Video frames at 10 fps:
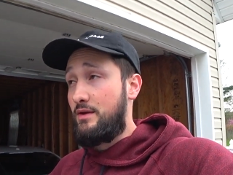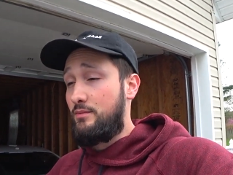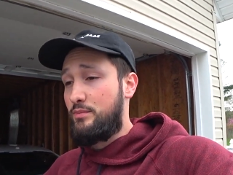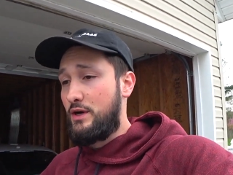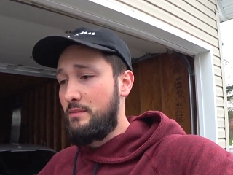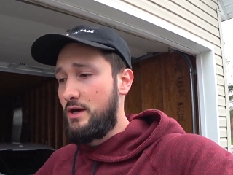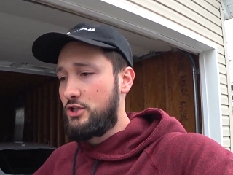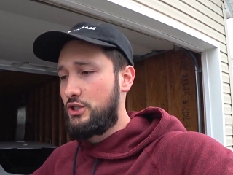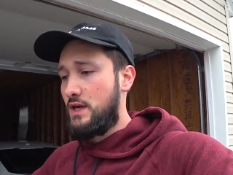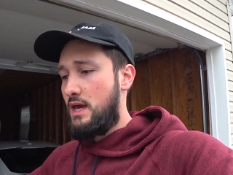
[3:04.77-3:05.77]
It pretty
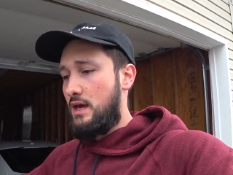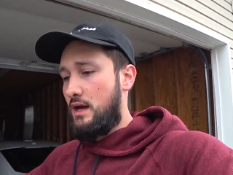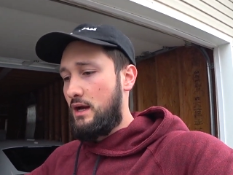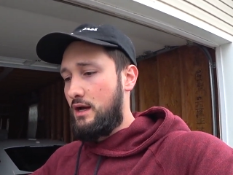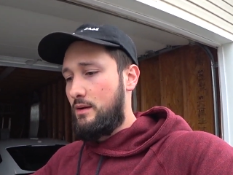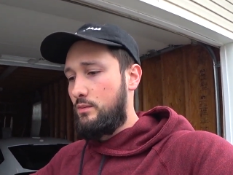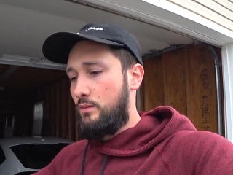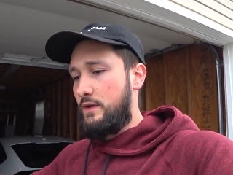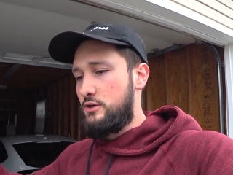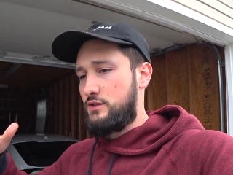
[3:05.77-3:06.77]
much,
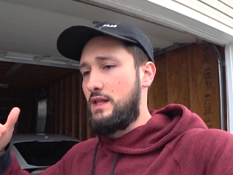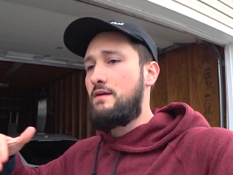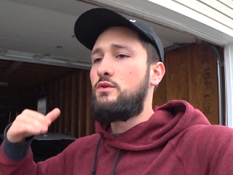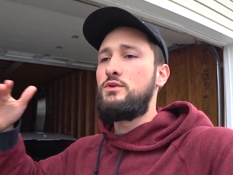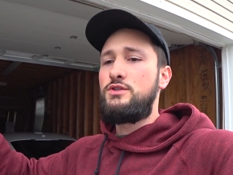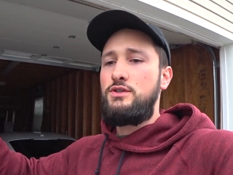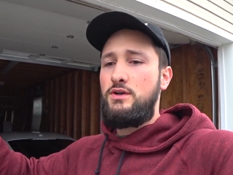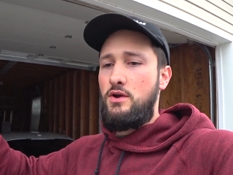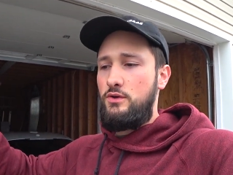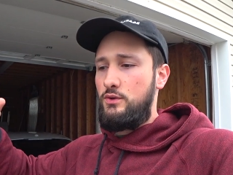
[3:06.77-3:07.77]
um, there's levels,
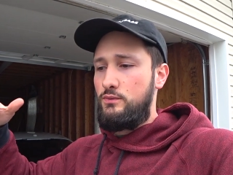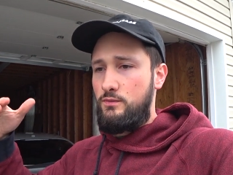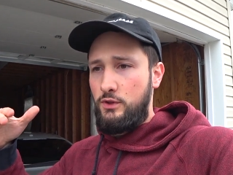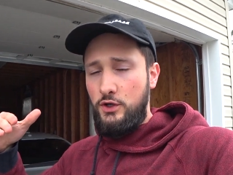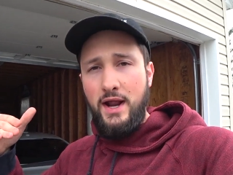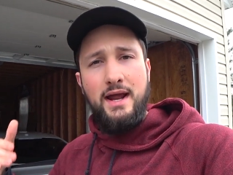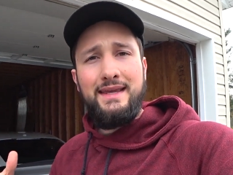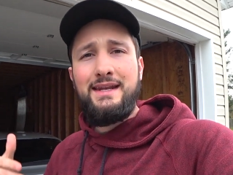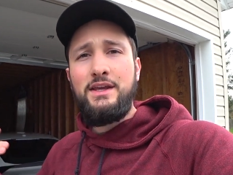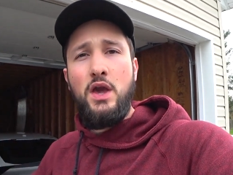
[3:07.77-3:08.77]
you know, you learn how
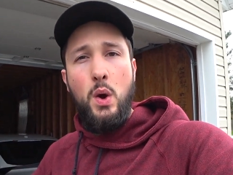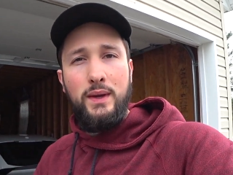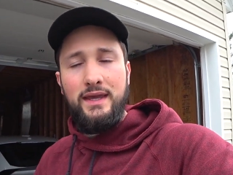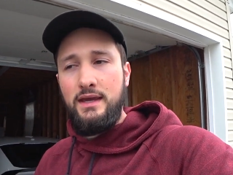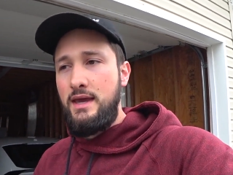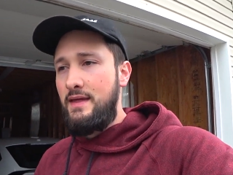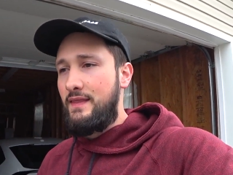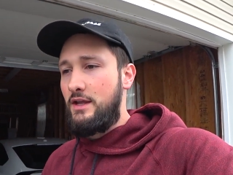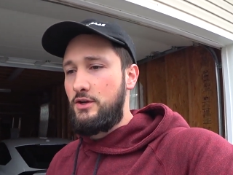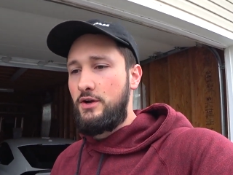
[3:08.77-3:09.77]
to get it going,
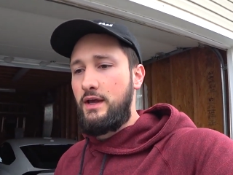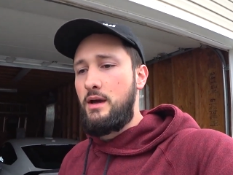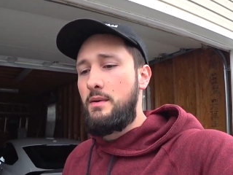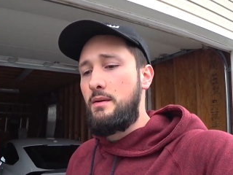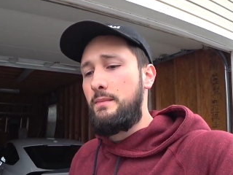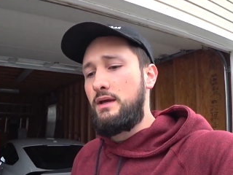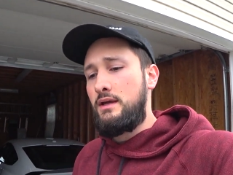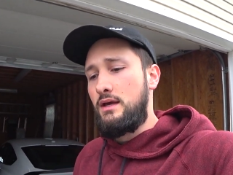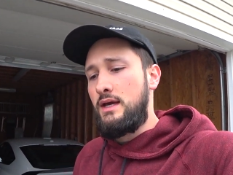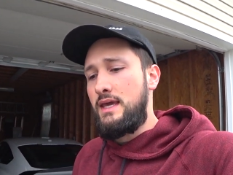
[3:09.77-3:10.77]
then you're going to come up
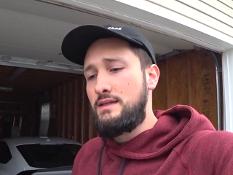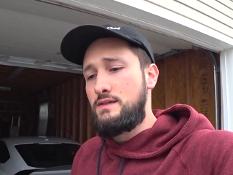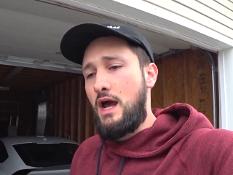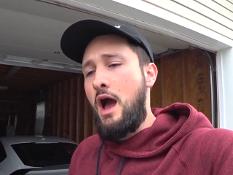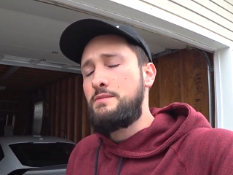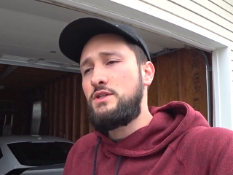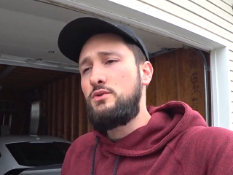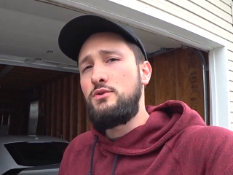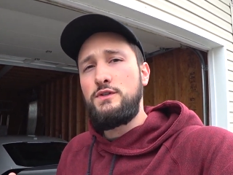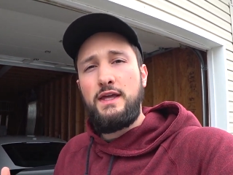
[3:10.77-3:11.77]
against
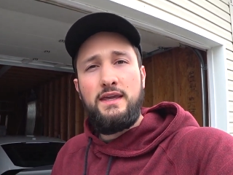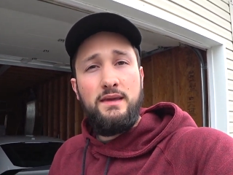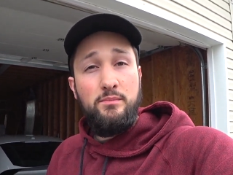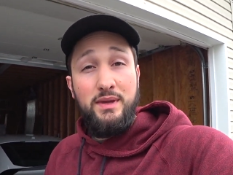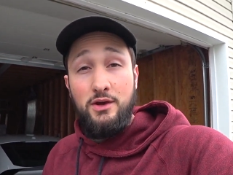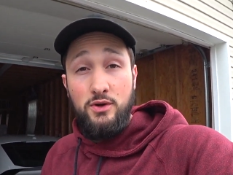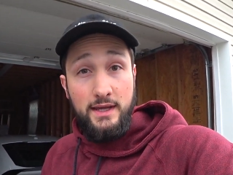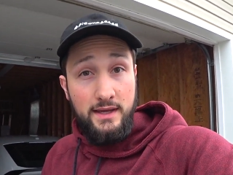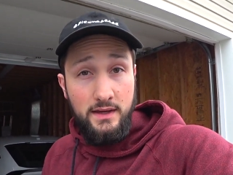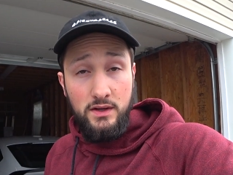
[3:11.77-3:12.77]
obstacles like being on
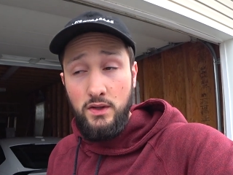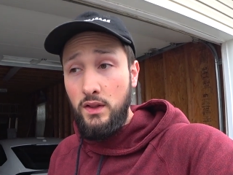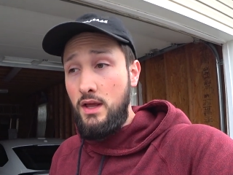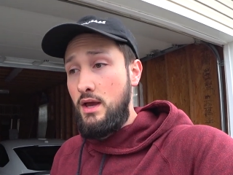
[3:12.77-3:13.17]
a hill,